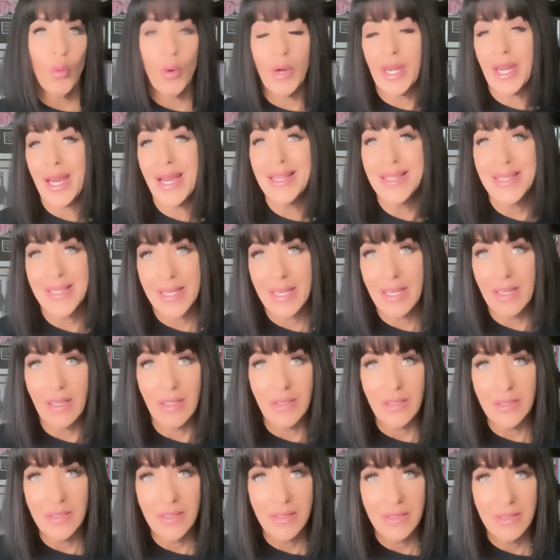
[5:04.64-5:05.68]
what I tell,
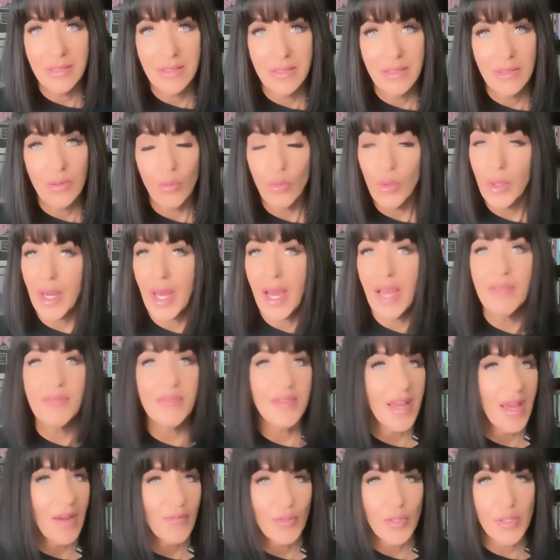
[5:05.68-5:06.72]
what
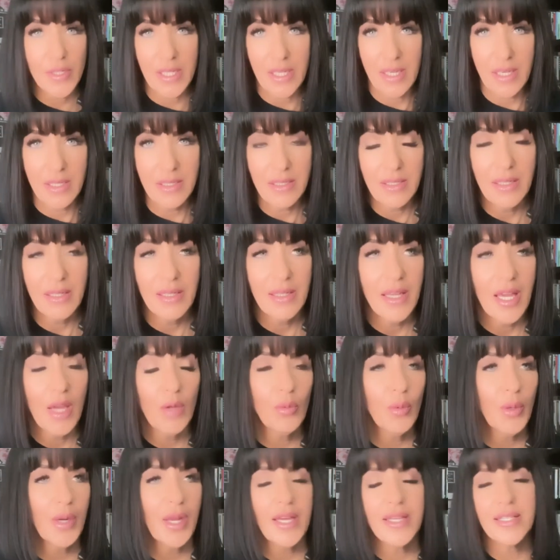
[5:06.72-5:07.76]
I've never done,
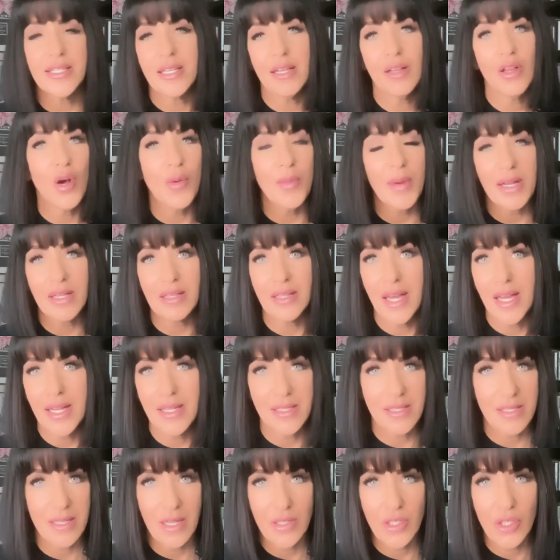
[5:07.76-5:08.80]
and what I tell all my
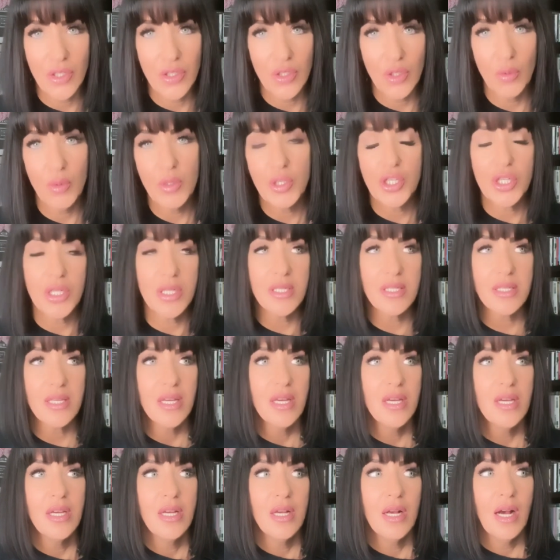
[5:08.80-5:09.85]
clients not to do, which is
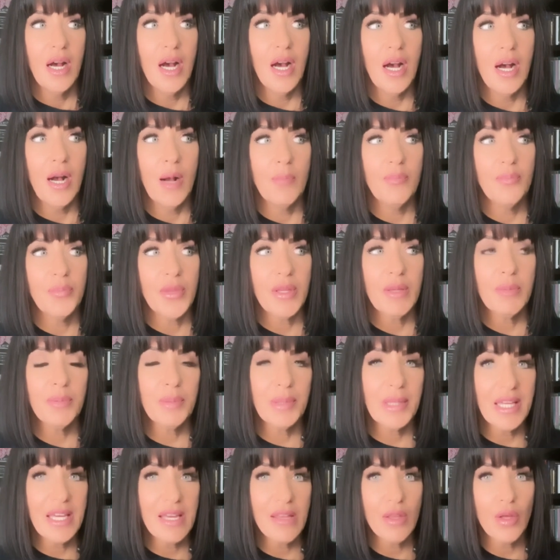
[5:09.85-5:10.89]
um,
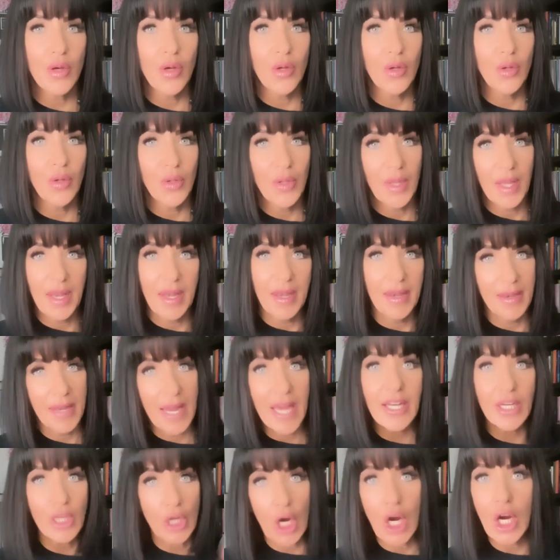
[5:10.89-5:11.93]
play the whole
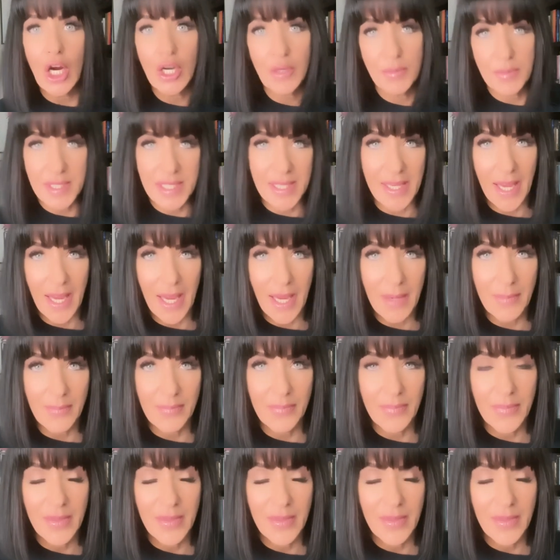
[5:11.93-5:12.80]
net carbs game.